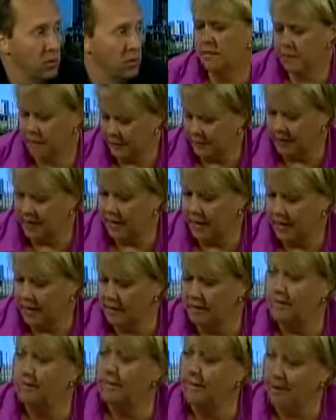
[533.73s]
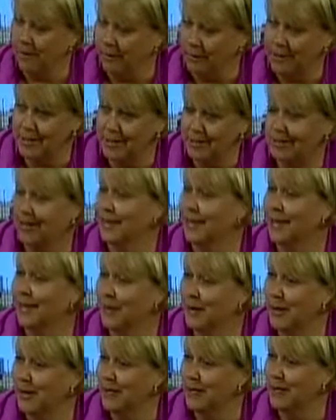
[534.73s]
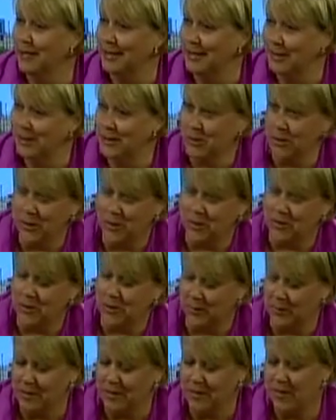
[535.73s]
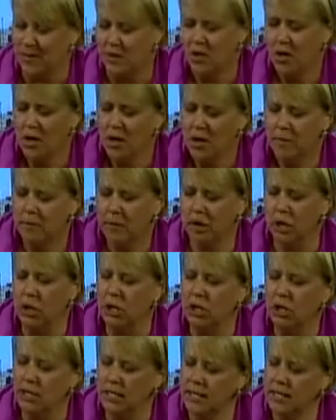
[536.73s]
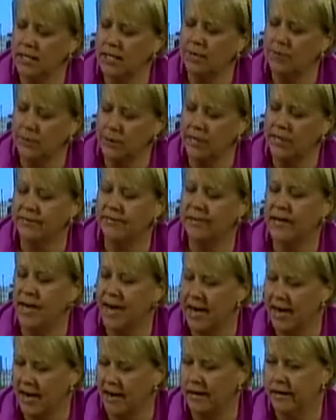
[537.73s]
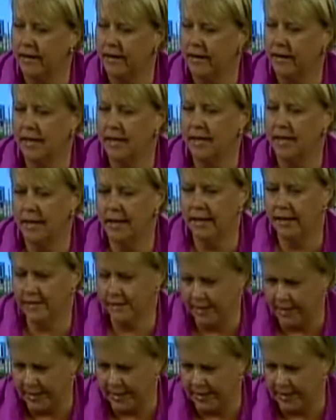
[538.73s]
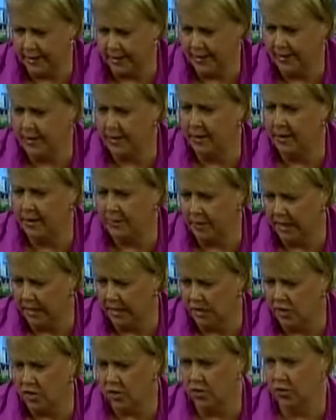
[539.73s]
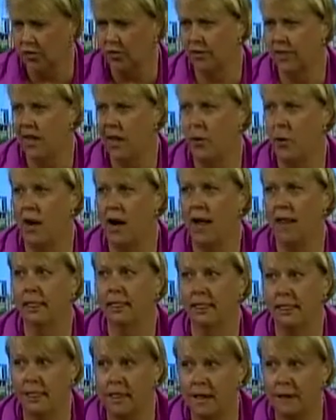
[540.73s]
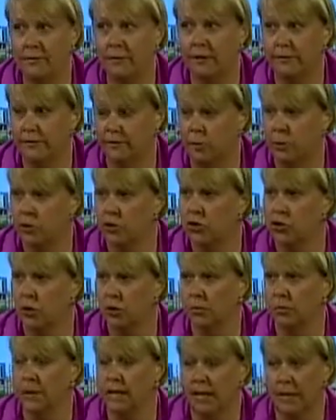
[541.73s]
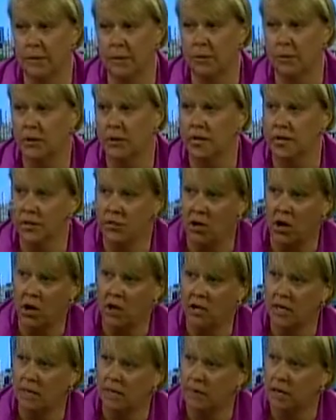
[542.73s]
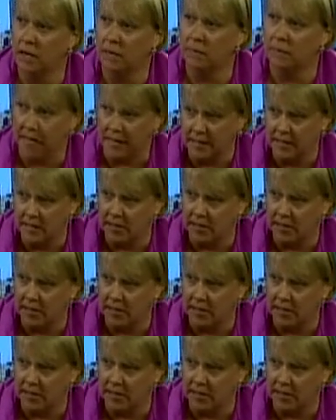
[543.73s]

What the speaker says: again, always saying I don't have kids, so I don't always know. But if we've got kids in Manchester that want level 4 German, I mean, we're not talking about basic